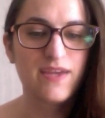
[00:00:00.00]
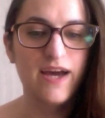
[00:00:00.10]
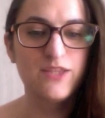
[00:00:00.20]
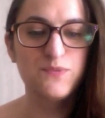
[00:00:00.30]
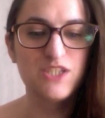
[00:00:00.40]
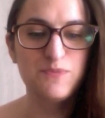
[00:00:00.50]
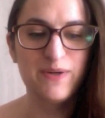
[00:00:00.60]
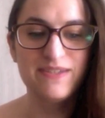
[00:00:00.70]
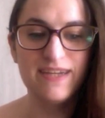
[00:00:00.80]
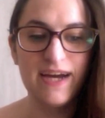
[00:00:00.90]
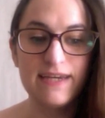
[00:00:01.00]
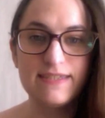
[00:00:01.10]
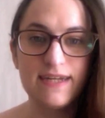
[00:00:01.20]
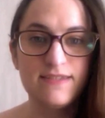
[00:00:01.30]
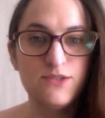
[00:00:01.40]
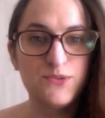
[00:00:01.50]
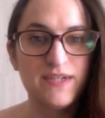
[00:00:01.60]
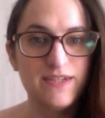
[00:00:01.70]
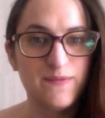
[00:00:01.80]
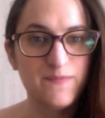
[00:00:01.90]
At which point I started a
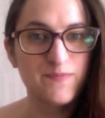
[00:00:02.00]
sweater,